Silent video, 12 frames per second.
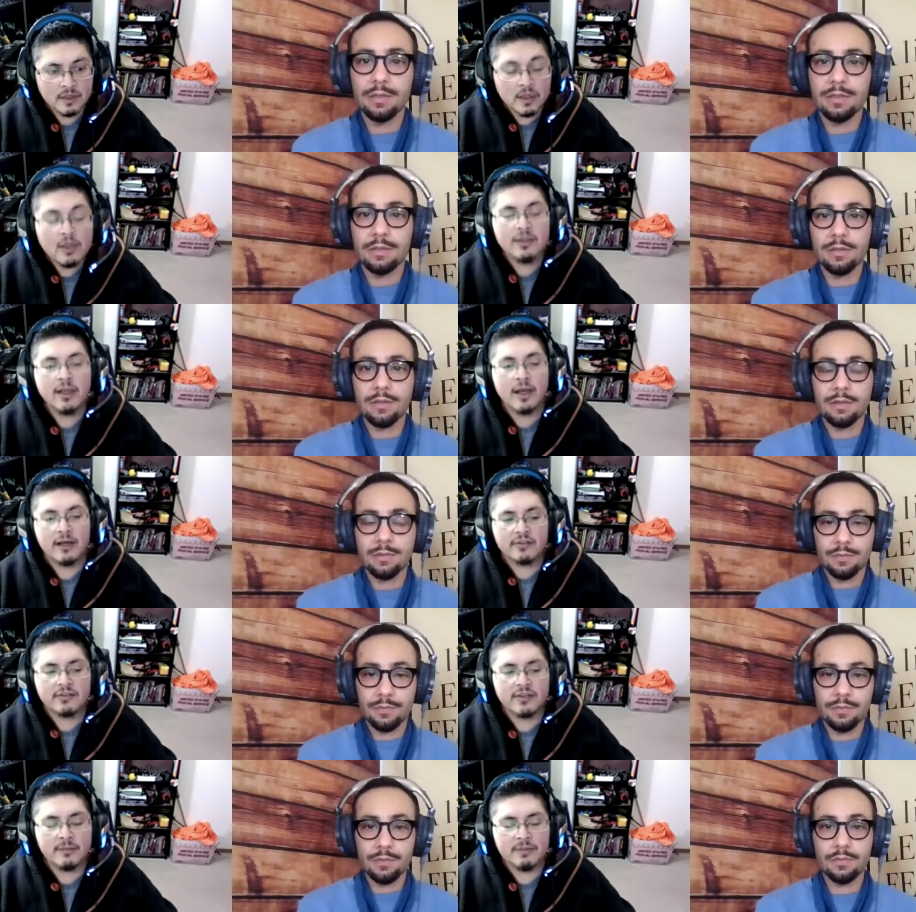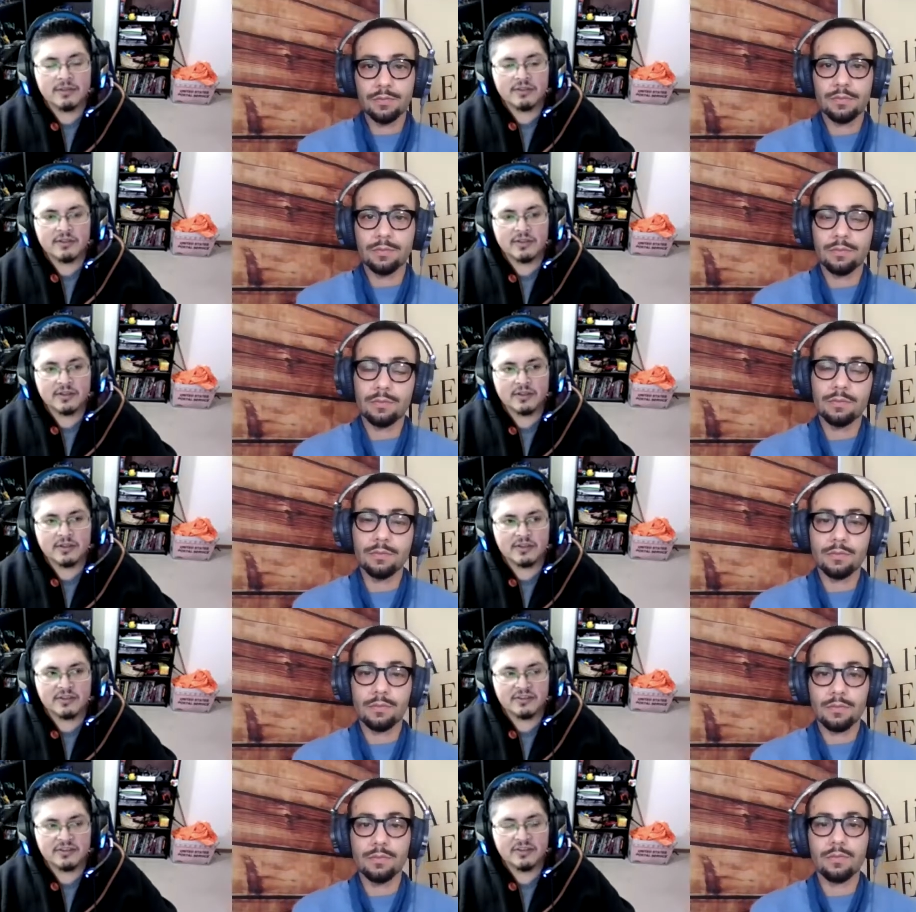Speaker 1: Yeah, so that means a, a
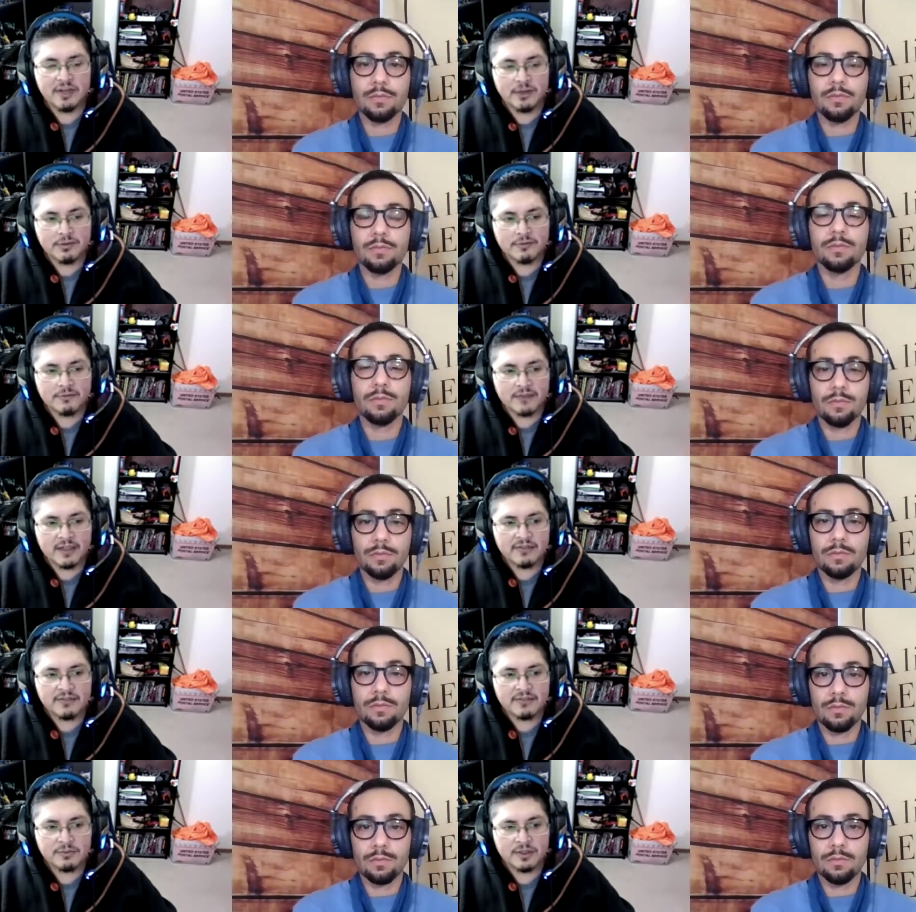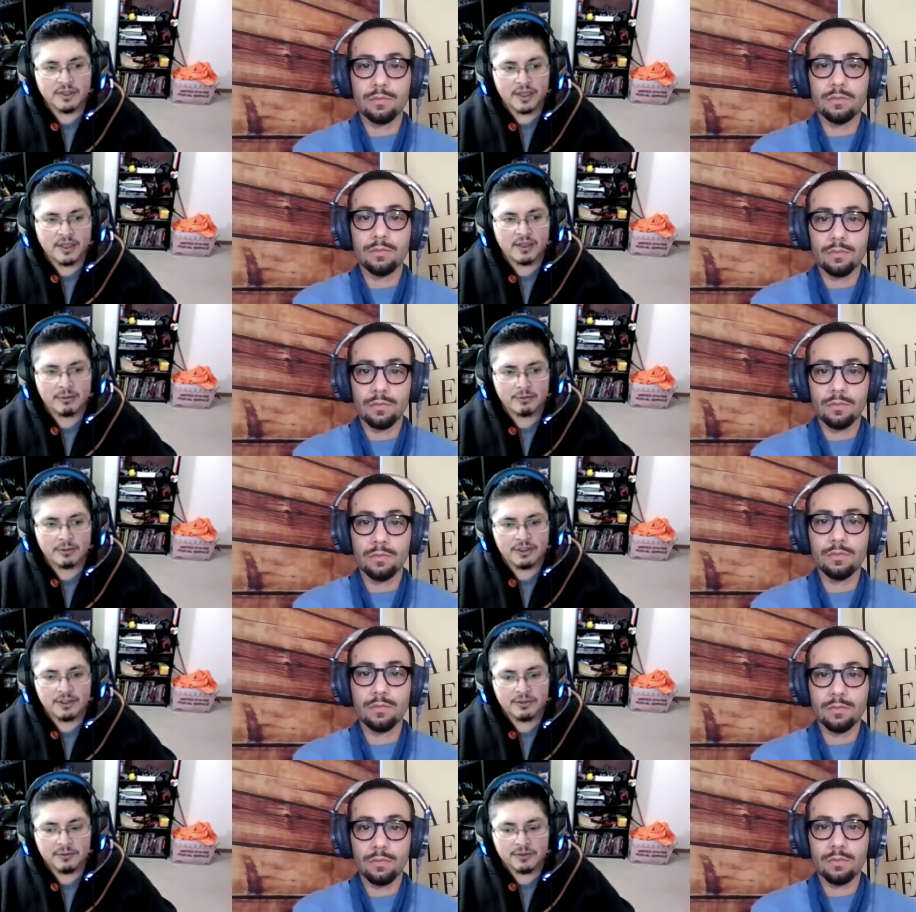16 hour fast with an eight hour
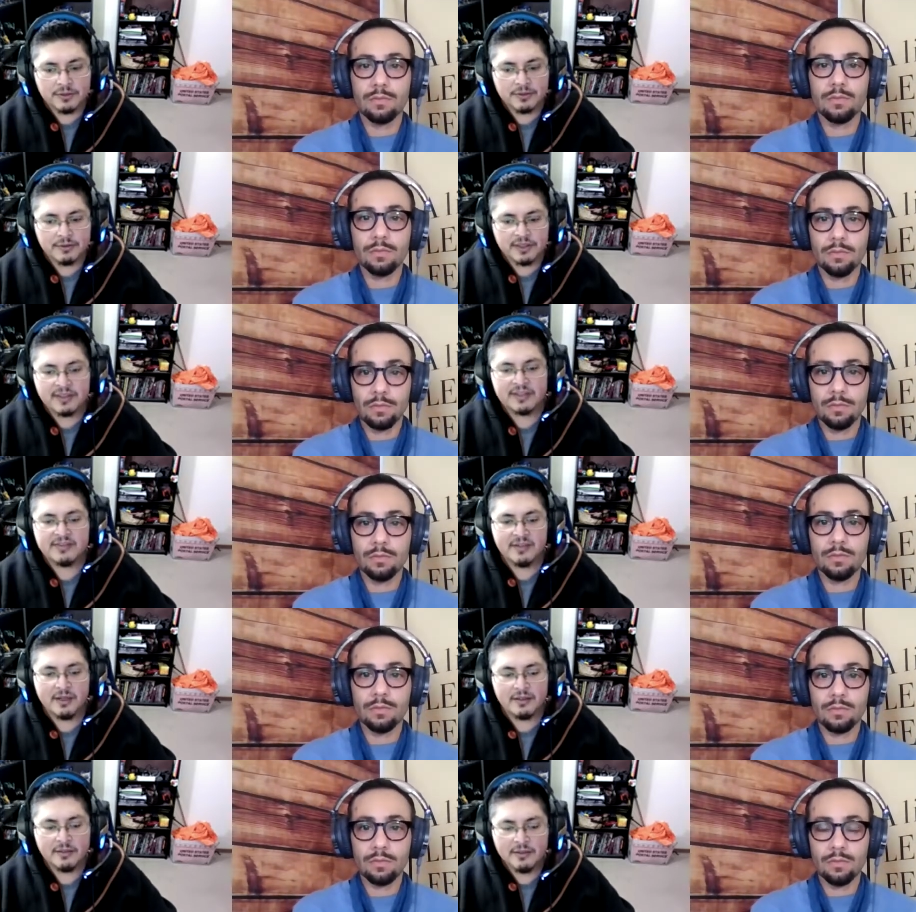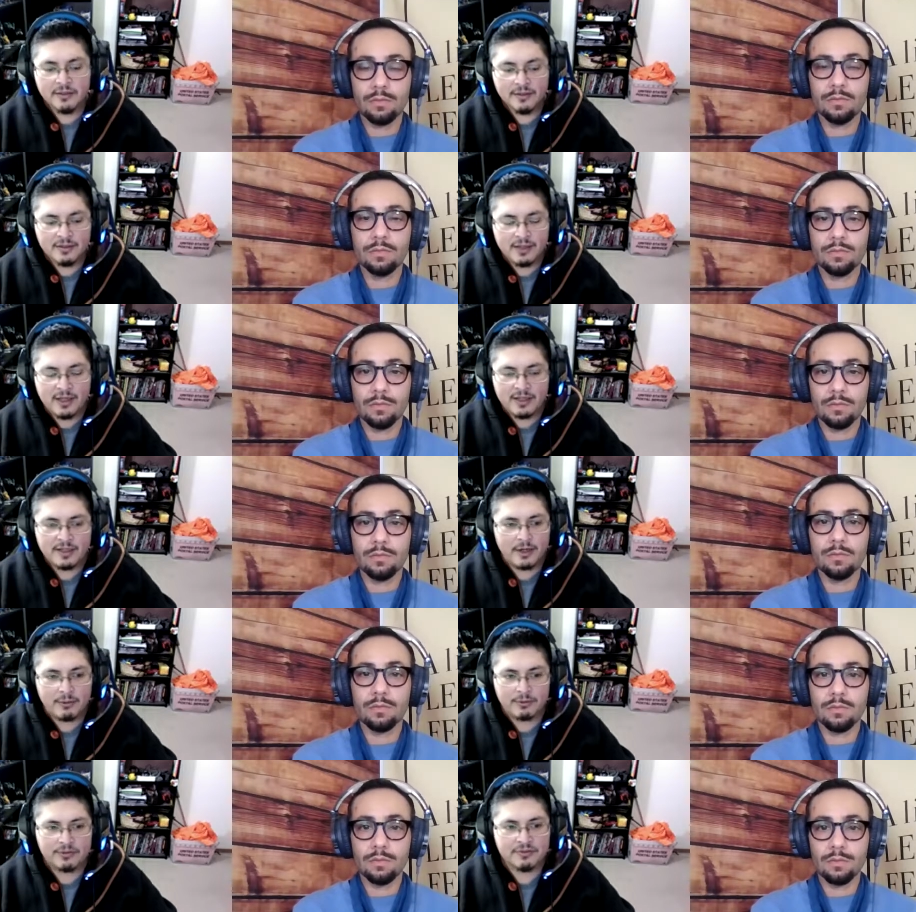eating window. And that's not eight
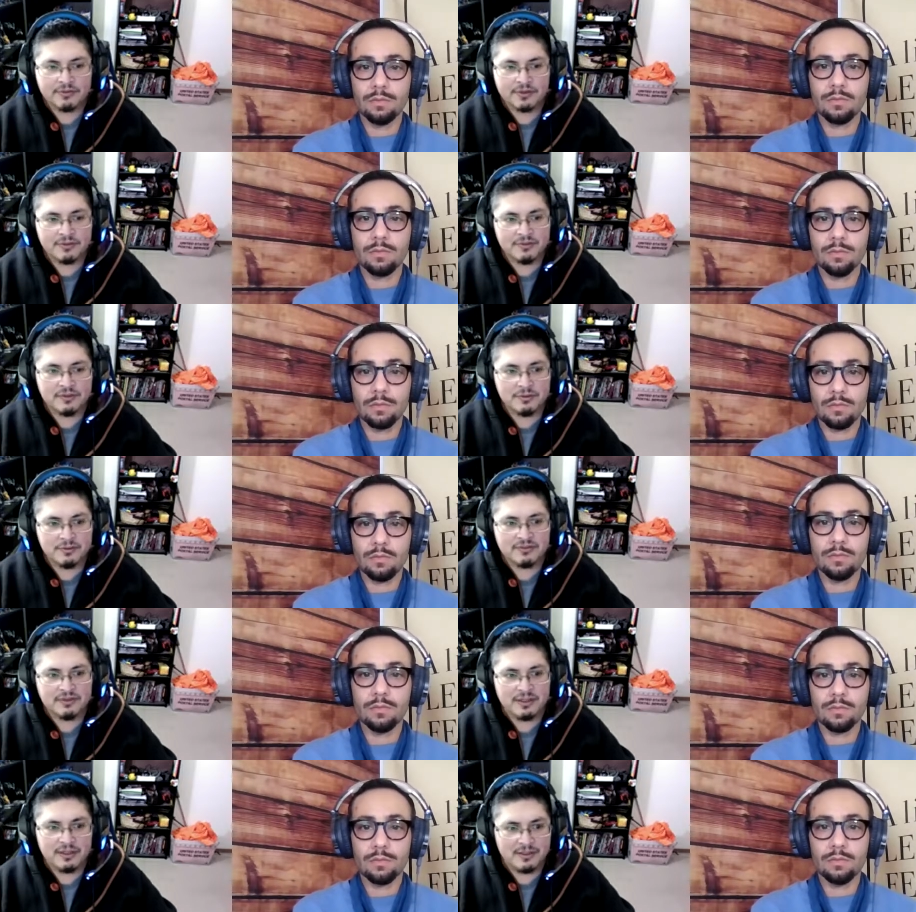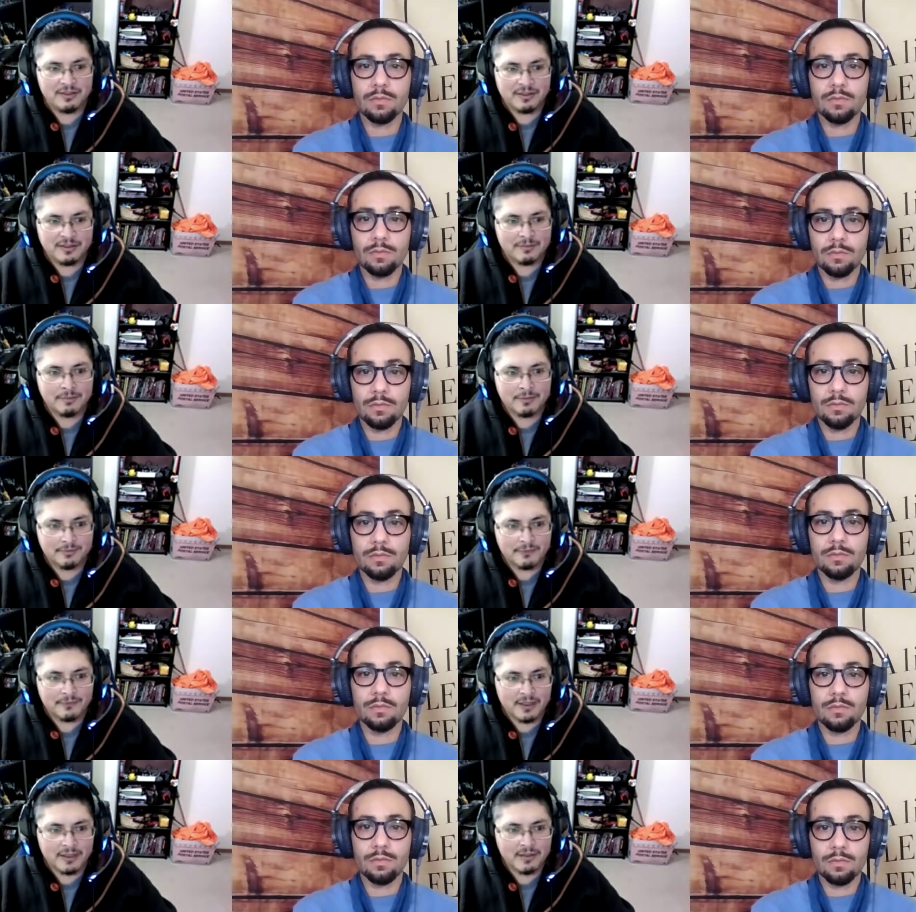hours of continuous eating like a
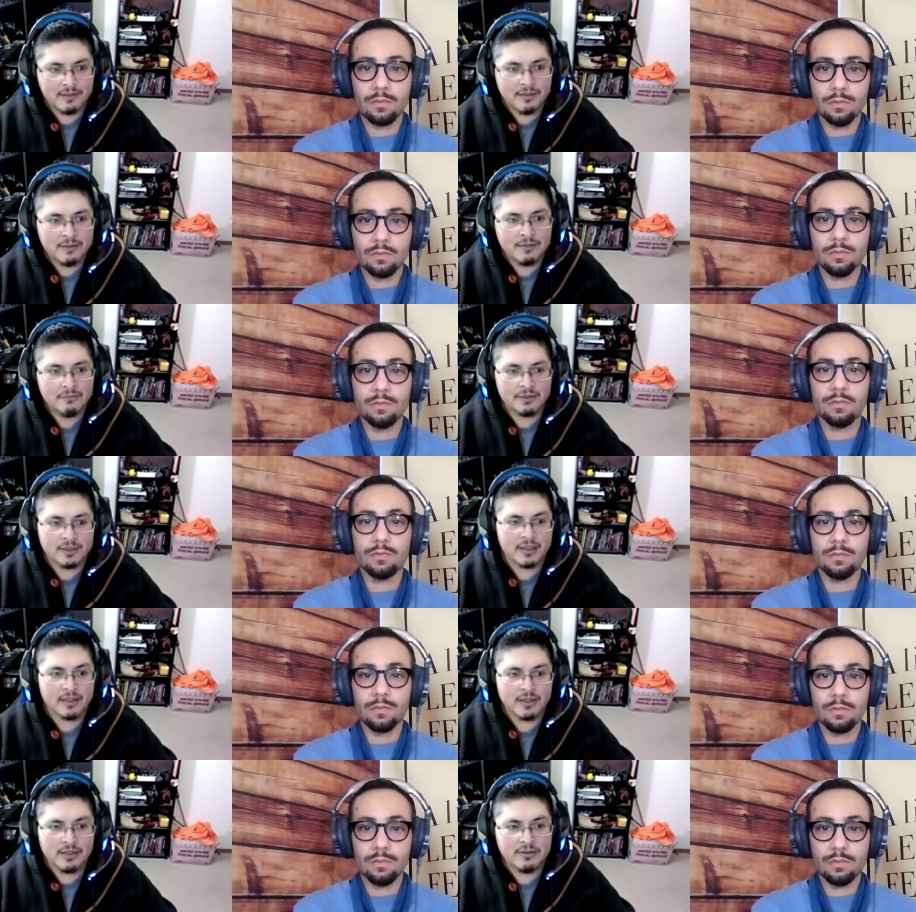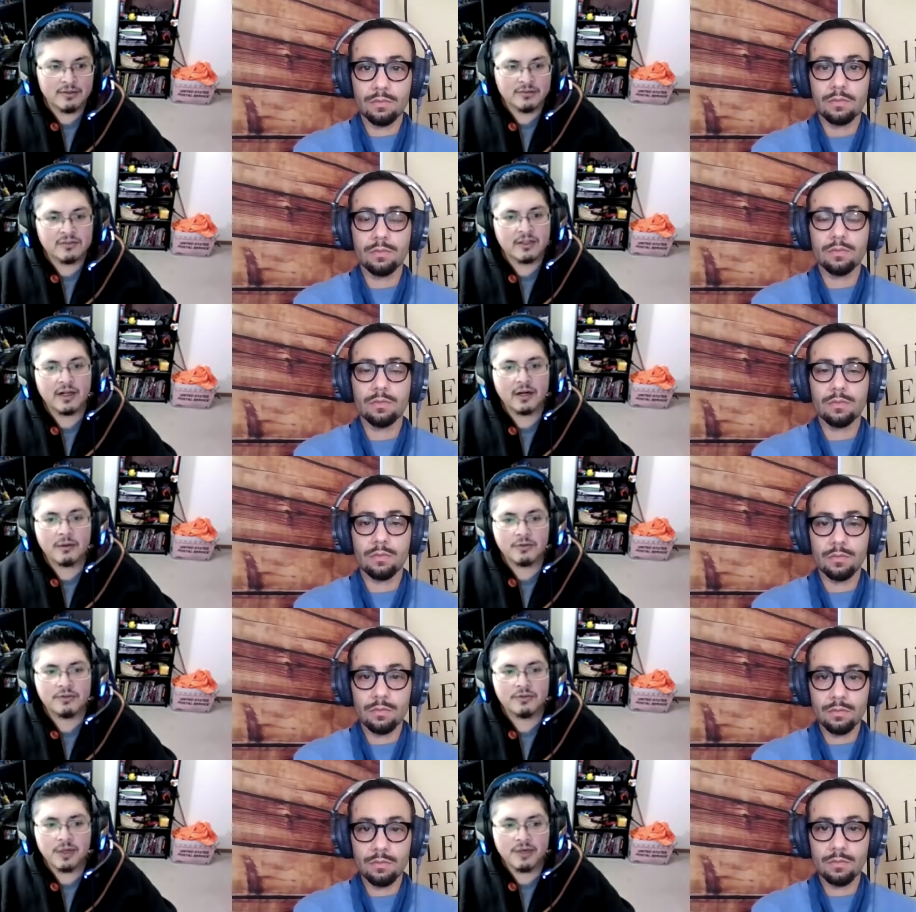buffet, but that in those eight
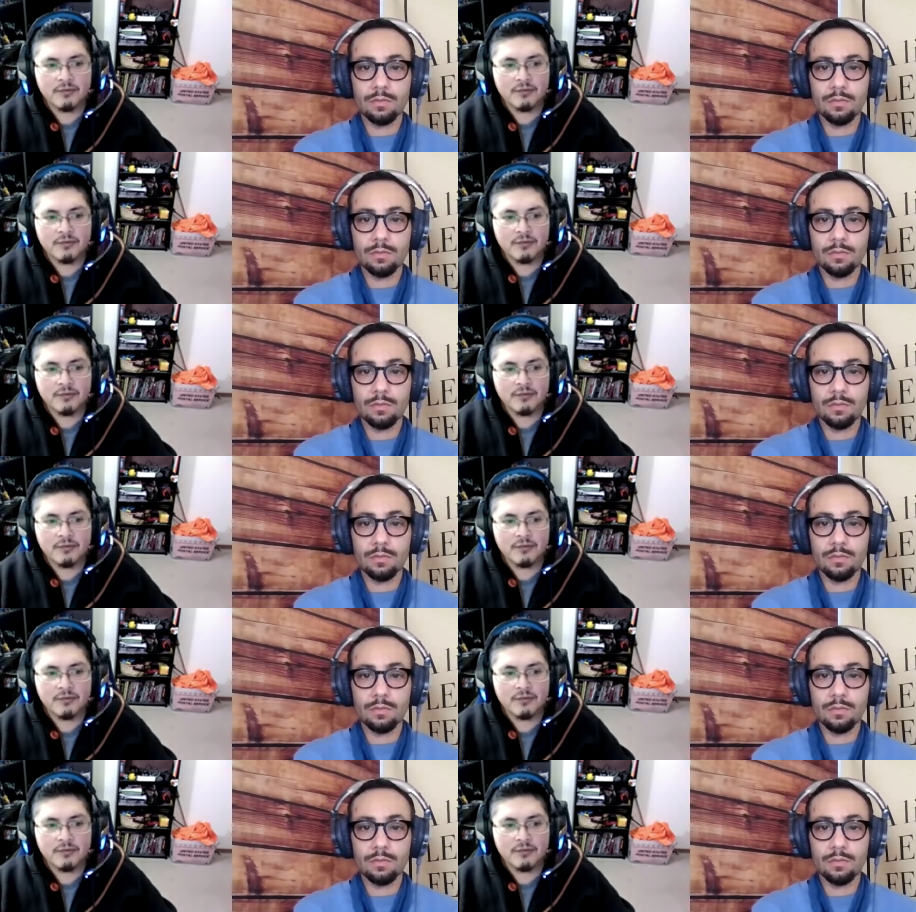hours, you have